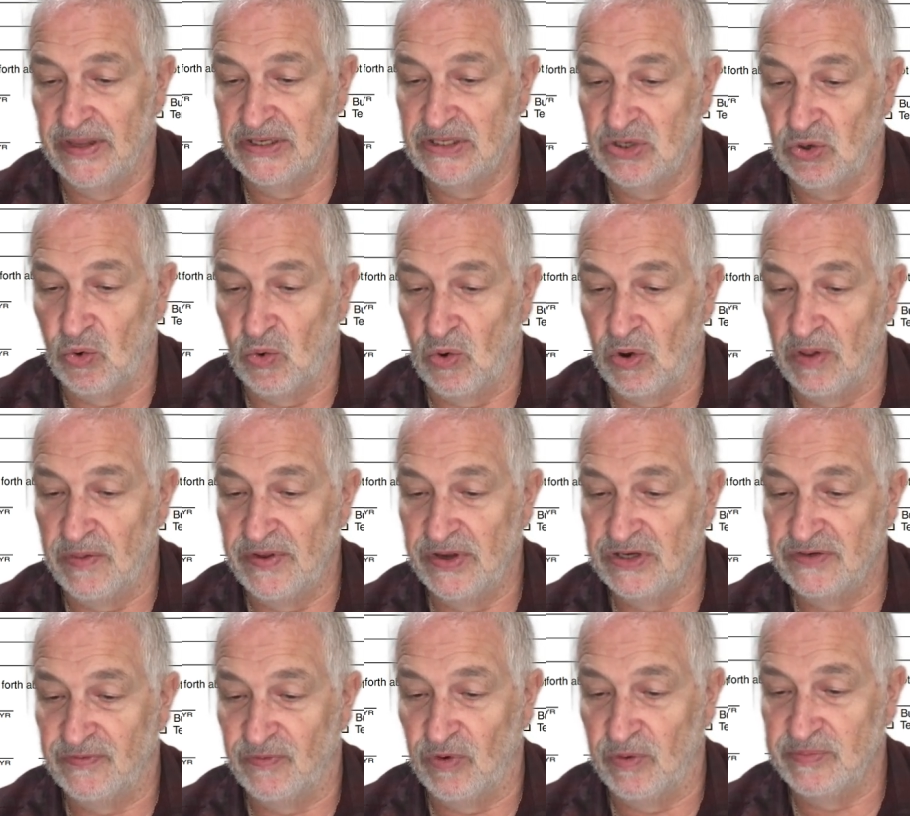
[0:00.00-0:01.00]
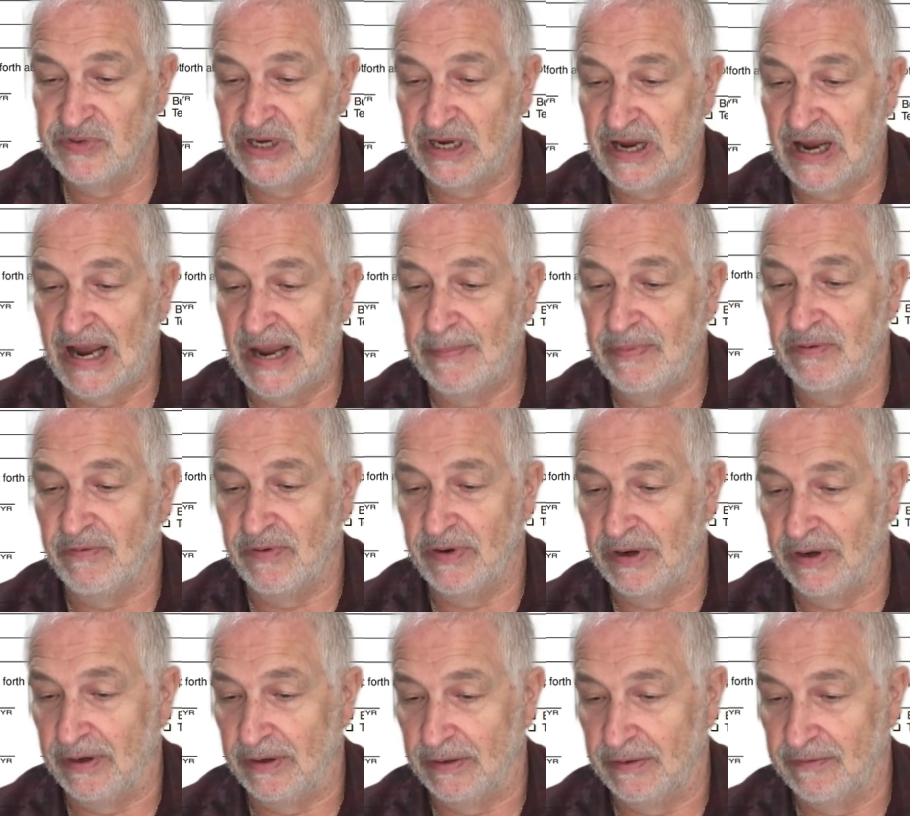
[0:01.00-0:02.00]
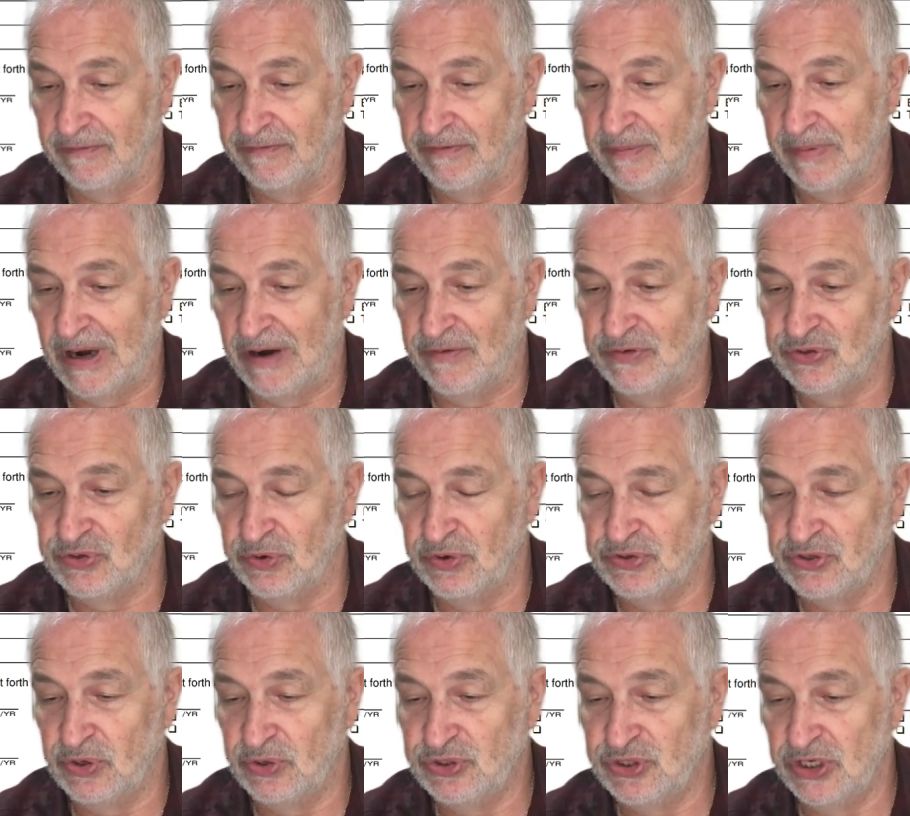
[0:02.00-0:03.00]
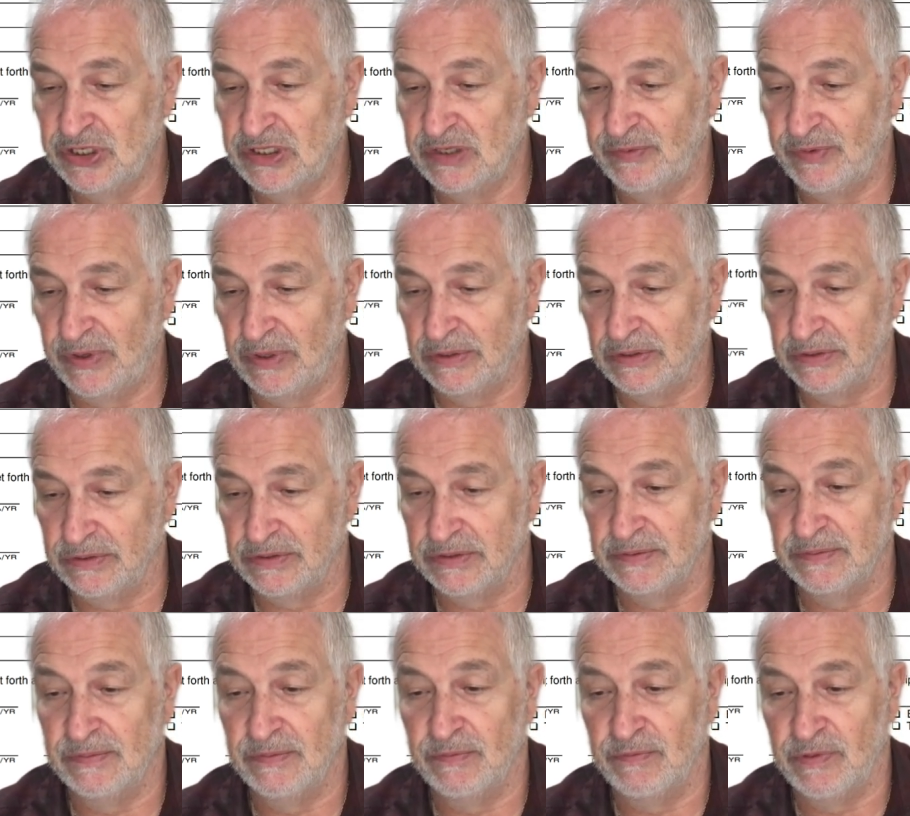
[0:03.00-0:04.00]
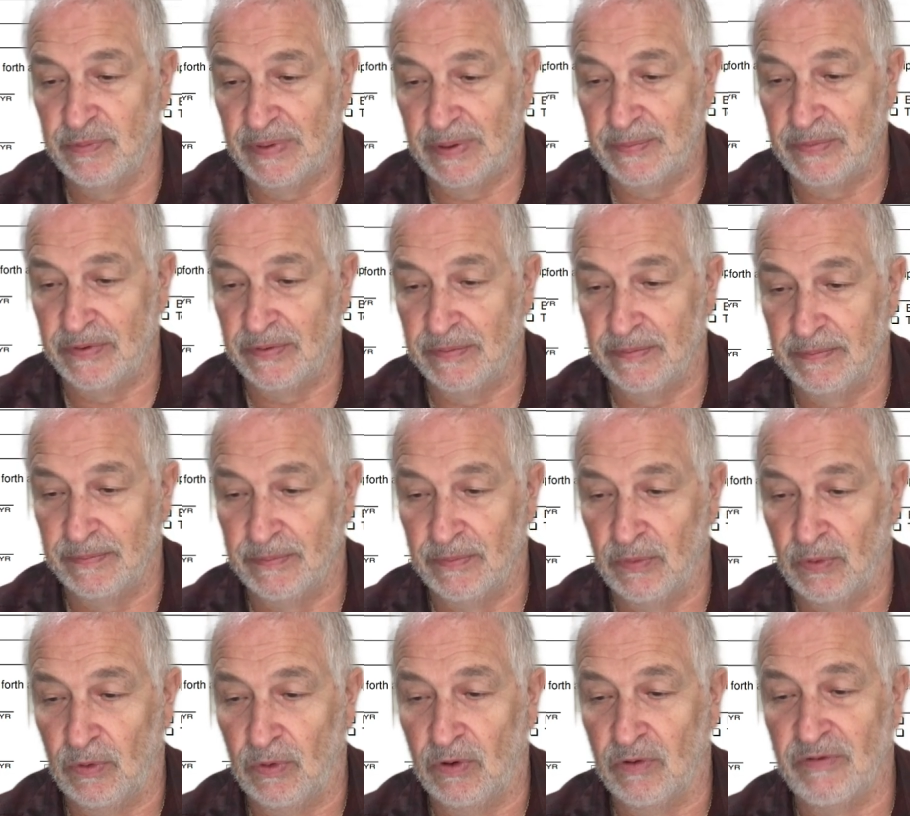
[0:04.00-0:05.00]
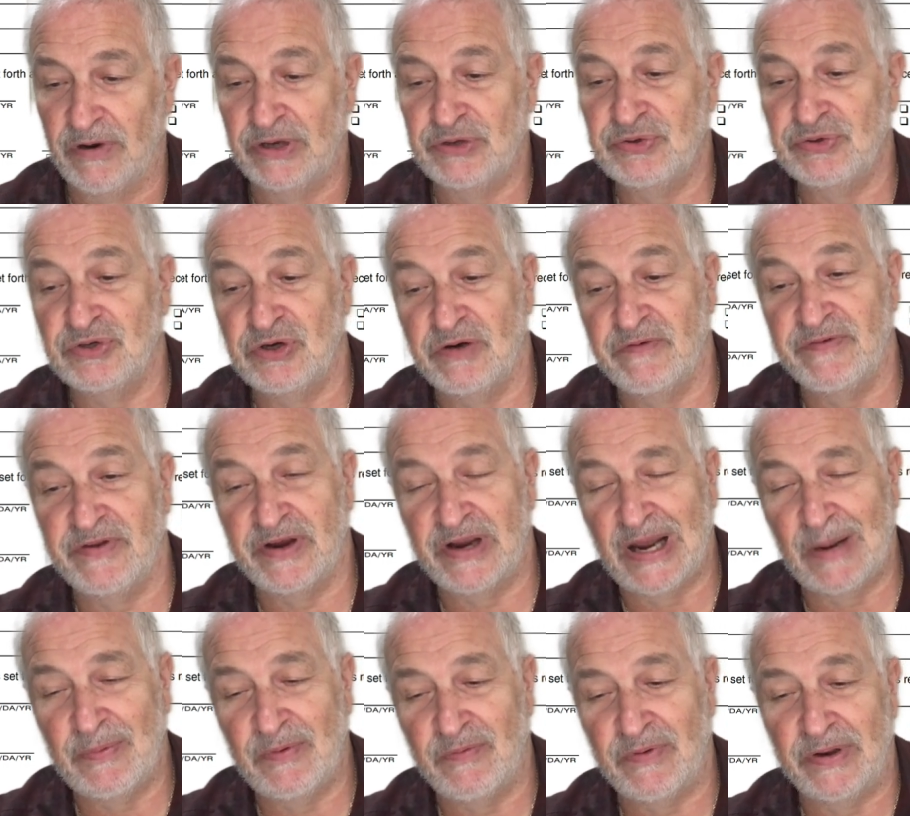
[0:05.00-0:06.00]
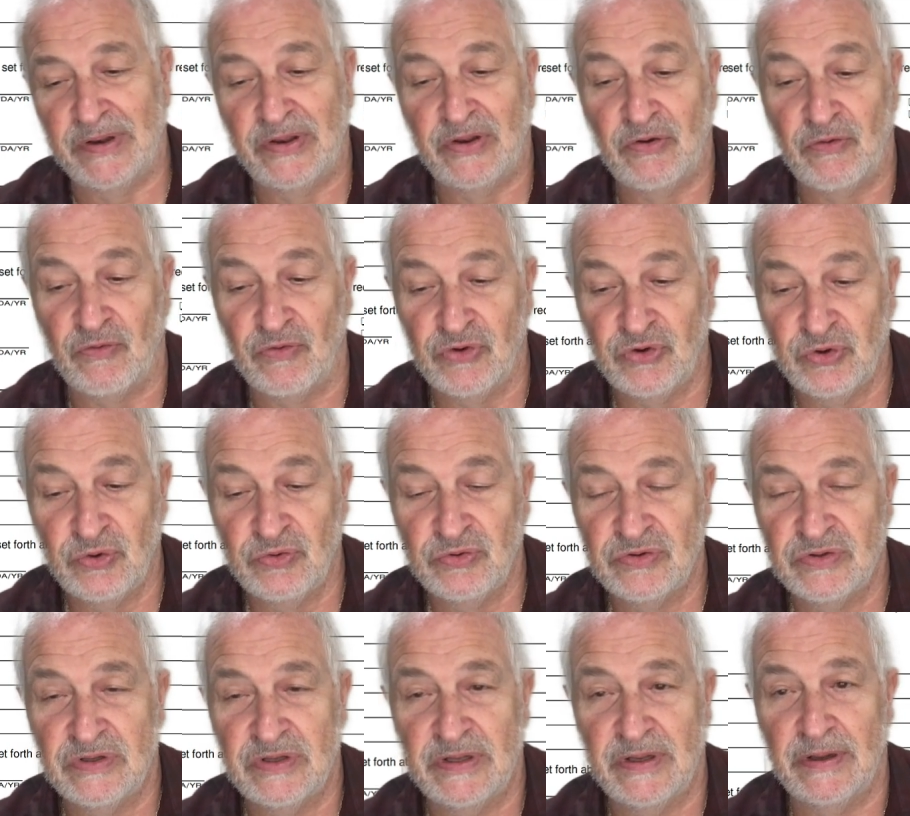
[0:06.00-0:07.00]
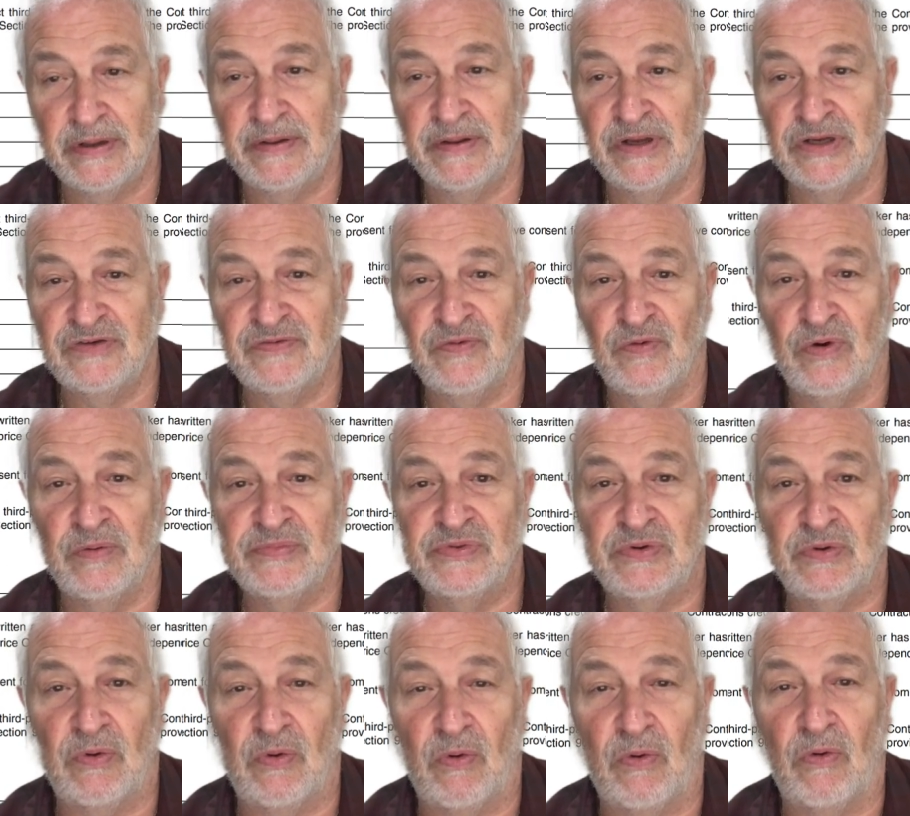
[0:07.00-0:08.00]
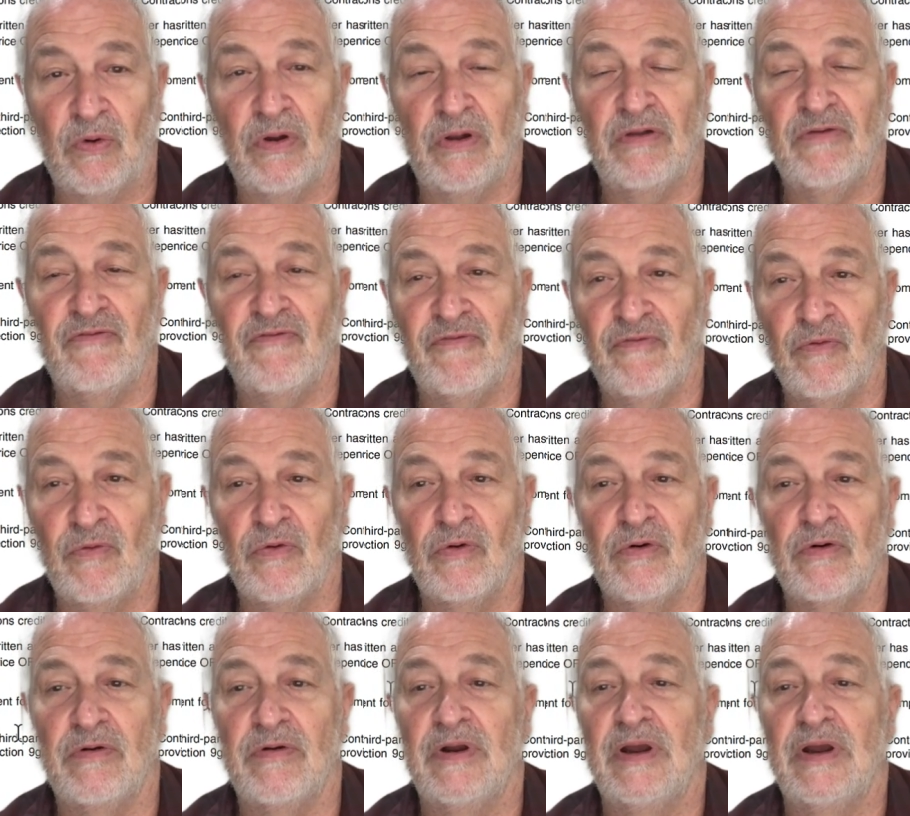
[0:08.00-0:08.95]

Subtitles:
all these forms are copywritten from Arizona Association of Realtors. Remember, all rights reserved. They're copywritten. They're used. These forms are all for